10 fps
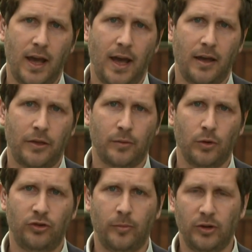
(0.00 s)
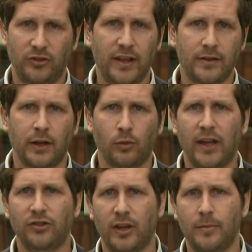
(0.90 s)
uh, through to put testing
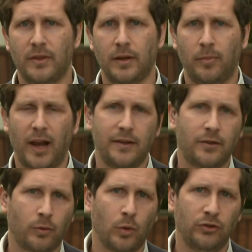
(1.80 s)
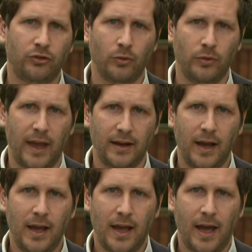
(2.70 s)
regimes in place through until that
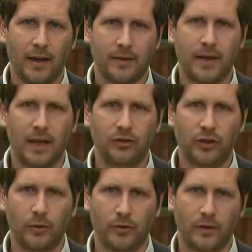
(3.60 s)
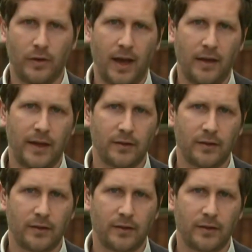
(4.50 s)
uh, second dose uh, mm.